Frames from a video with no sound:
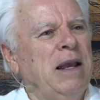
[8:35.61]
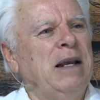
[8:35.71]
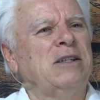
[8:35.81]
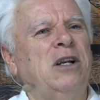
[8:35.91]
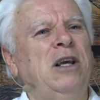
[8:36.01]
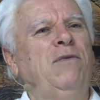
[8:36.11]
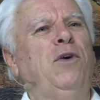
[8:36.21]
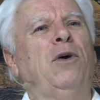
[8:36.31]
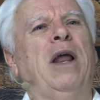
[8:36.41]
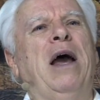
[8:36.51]
is live
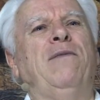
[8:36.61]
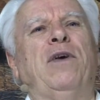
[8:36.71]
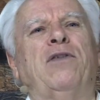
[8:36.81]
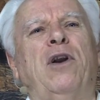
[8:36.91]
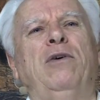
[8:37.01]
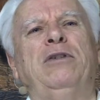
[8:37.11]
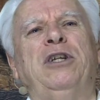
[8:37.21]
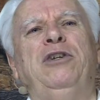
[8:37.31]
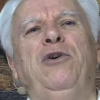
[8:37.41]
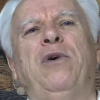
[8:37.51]
your life as close
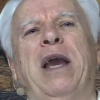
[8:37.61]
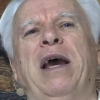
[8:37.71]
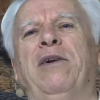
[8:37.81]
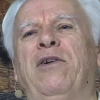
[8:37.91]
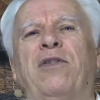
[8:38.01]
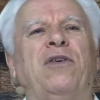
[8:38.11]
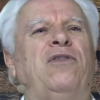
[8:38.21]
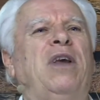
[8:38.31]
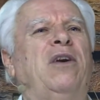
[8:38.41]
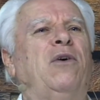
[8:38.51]
as you can to the
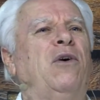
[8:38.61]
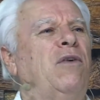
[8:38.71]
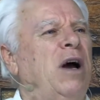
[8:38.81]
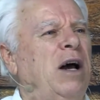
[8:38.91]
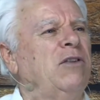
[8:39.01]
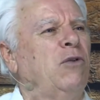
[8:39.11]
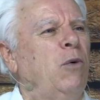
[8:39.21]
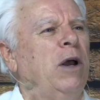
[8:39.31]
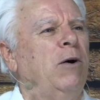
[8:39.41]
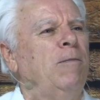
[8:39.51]
center of God's
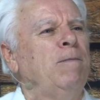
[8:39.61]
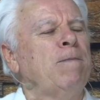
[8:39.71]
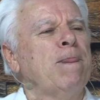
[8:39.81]
will.